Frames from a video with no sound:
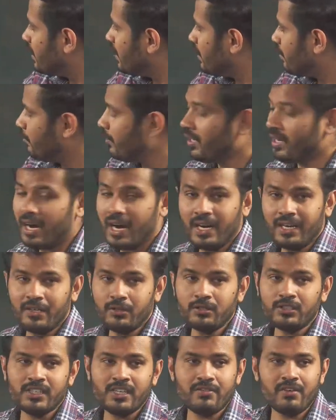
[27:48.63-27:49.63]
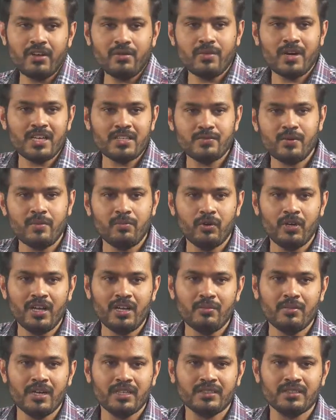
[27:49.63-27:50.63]
We can't use given mass by molar
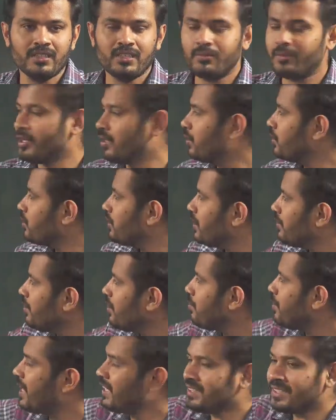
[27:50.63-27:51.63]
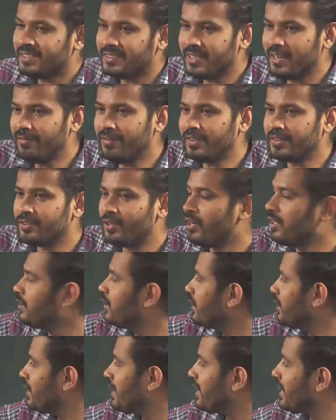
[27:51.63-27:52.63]
mass here because given mass itself is not
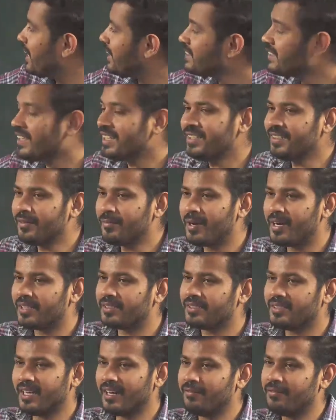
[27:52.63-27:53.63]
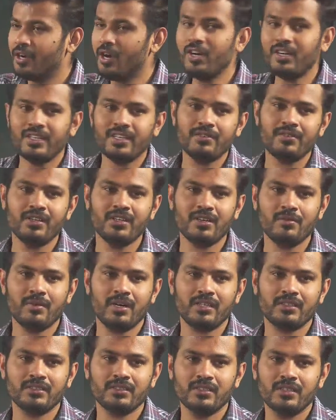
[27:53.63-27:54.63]
there. They are asking the mass. They have not given the
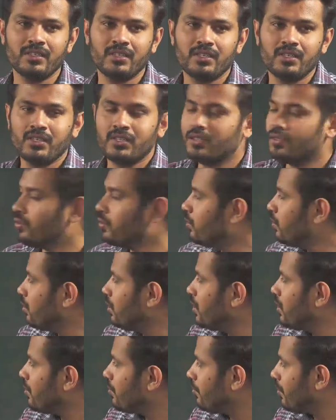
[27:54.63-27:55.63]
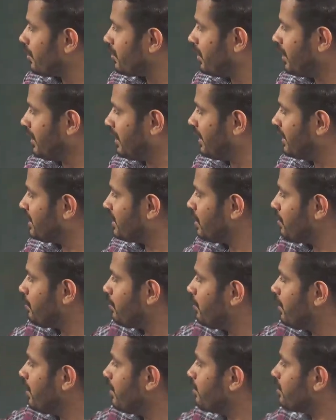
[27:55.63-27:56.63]
mass. So for that reason, we
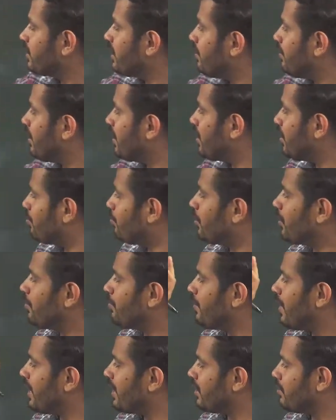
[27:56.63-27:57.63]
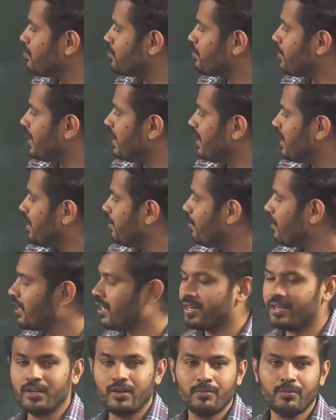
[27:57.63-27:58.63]
will use given number of atoms by
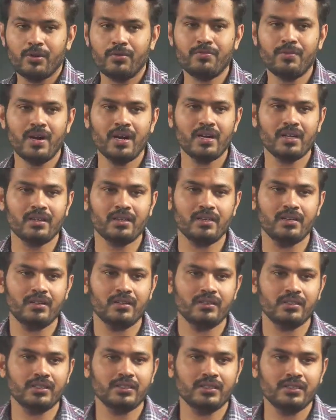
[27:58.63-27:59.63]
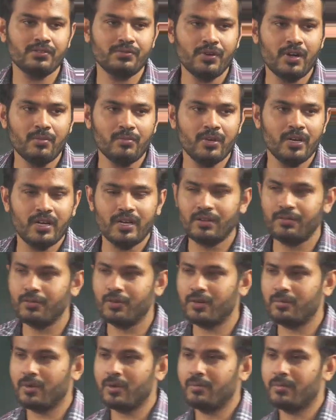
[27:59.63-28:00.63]
Avogadro number of particles. This is the formula if you
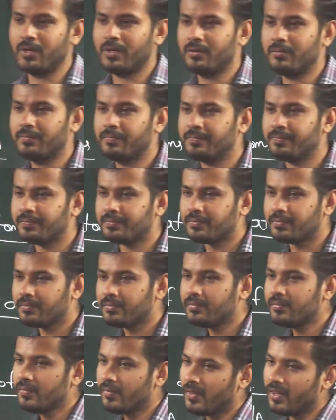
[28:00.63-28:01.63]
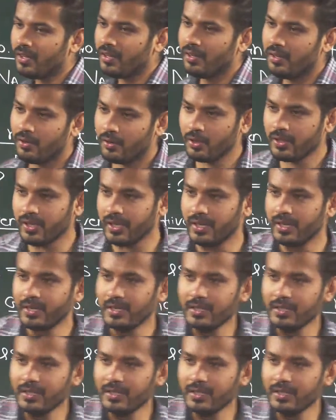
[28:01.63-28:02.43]
remember. Okay.